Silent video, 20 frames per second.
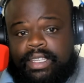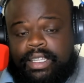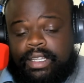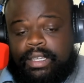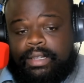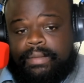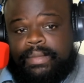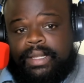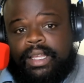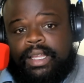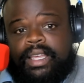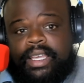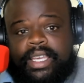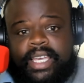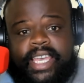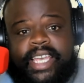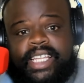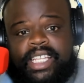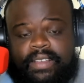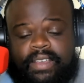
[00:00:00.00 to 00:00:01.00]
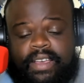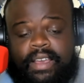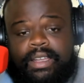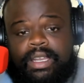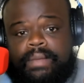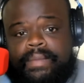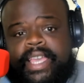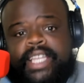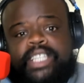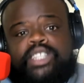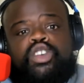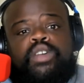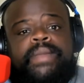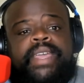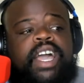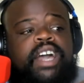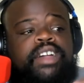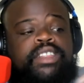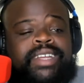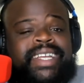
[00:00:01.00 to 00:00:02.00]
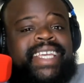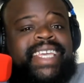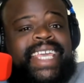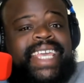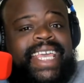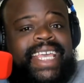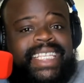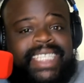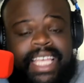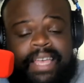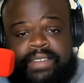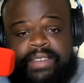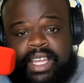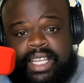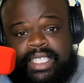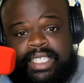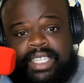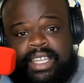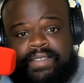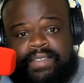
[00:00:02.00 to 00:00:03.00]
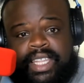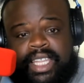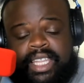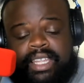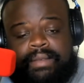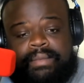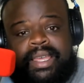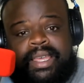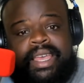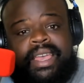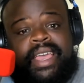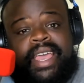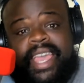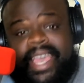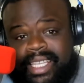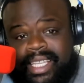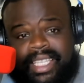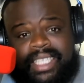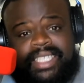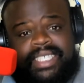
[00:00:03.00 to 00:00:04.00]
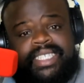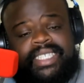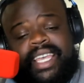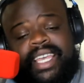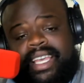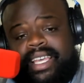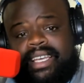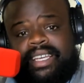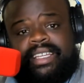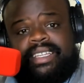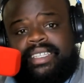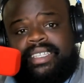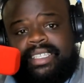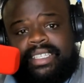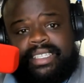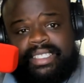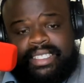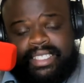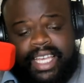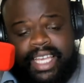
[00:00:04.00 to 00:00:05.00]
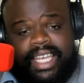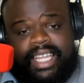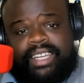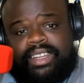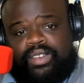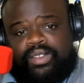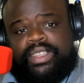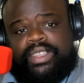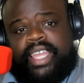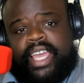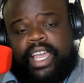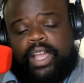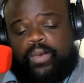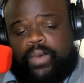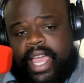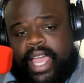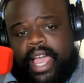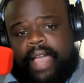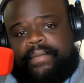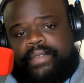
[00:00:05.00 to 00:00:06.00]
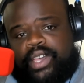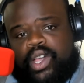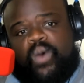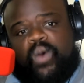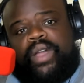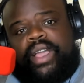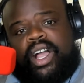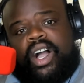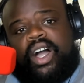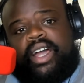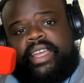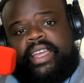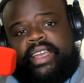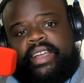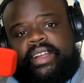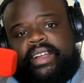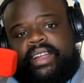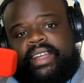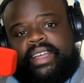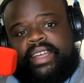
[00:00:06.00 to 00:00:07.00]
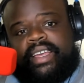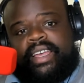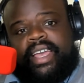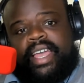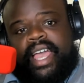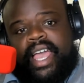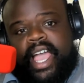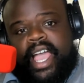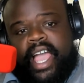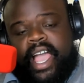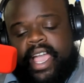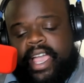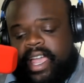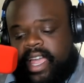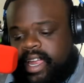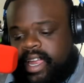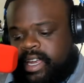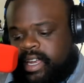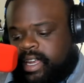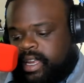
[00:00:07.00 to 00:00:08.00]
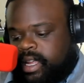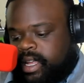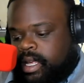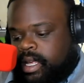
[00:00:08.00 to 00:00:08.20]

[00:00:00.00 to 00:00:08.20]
to them. Kids have come to me and told me other kids have done stuff to them. It's a sick sick little thing we have going on here. And